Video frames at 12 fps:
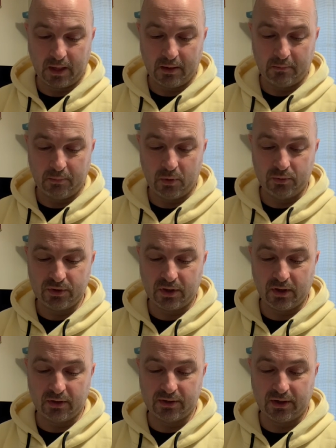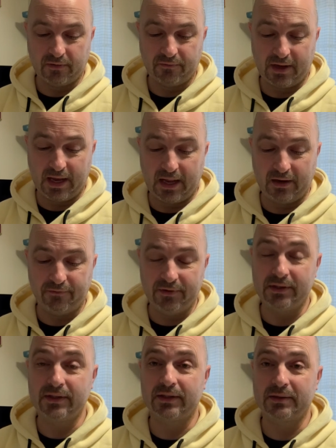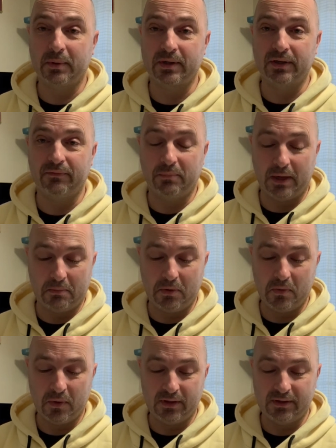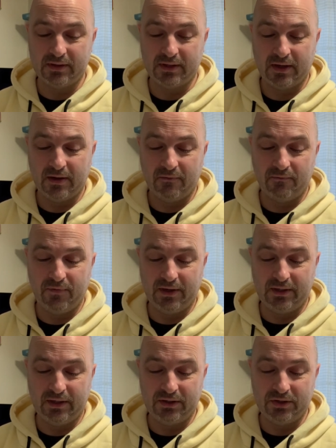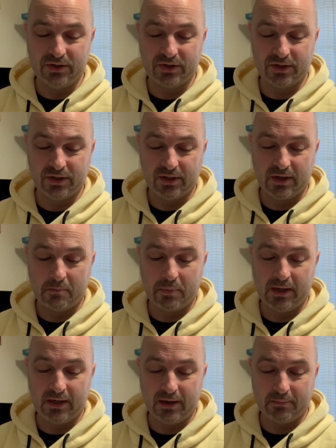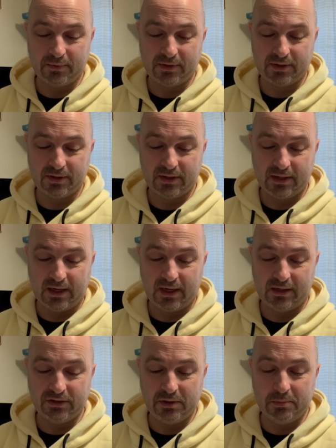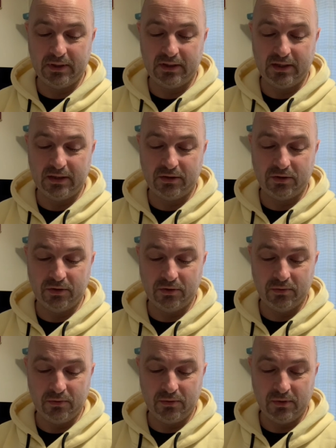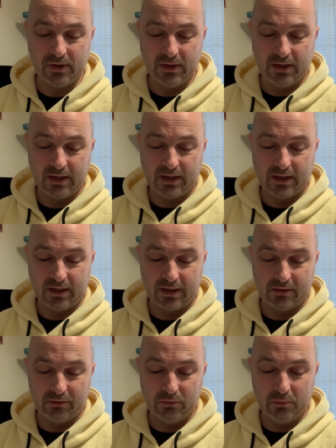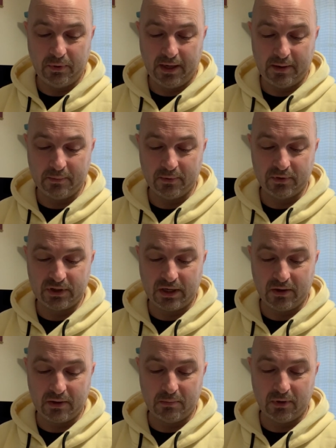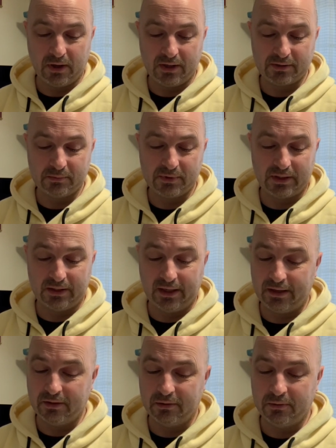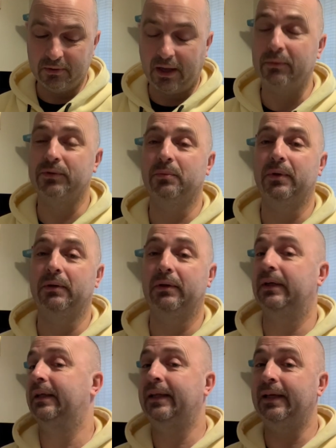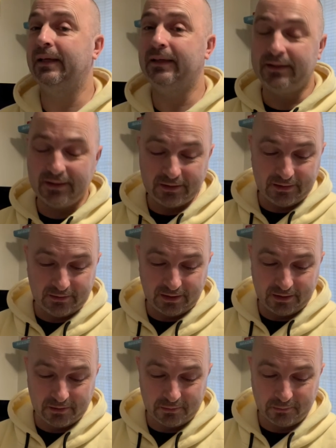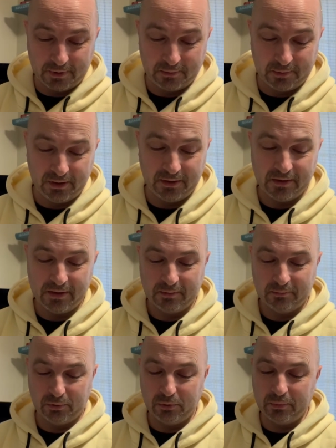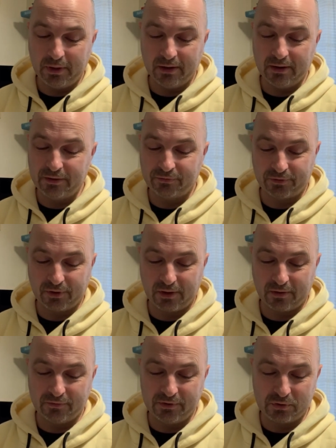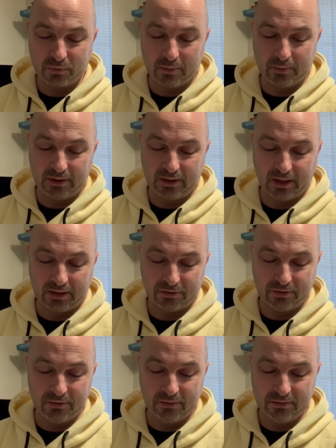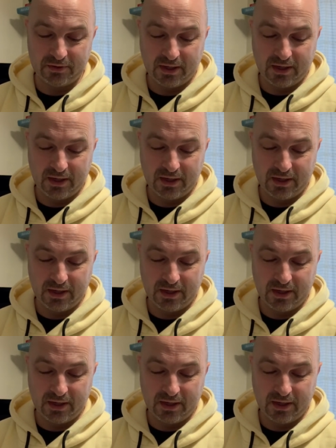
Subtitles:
postcards of elephants, especially baby ones, vintage, pinups, LGBTQ, loo paper, cherry blossoms, Lego. That was the one that was like ding, ding, ding, Lego, maybe. Blueberries, photography, swimming, tattoos,